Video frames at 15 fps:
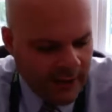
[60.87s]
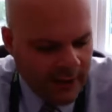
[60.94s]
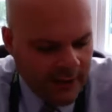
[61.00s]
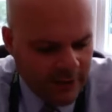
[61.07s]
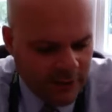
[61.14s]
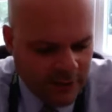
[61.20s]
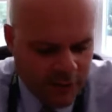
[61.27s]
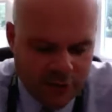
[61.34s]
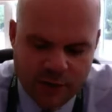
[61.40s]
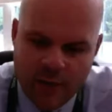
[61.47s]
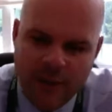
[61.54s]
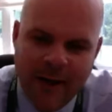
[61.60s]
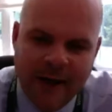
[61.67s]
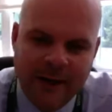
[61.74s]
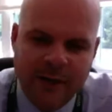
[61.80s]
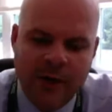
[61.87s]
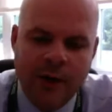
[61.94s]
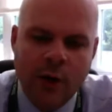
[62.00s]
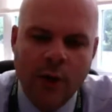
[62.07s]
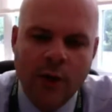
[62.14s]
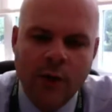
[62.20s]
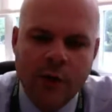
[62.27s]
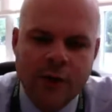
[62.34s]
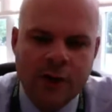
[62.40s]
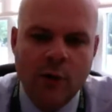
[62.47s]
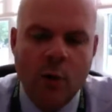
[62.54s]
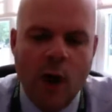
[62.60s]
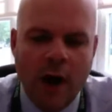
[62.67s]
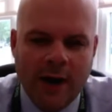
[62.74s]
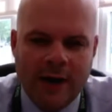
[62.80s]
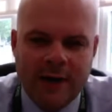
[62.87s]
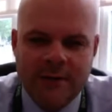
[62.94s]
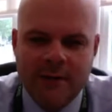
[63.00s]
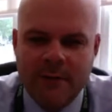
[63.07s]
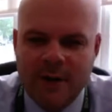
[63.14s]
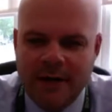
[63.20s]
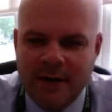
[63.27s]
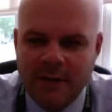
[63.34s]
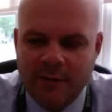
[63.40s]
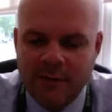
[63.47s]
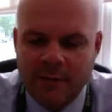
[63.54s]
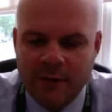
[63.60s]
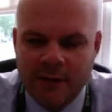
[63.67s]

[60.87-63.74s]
So just a reminder, I know we're using Walkies for many different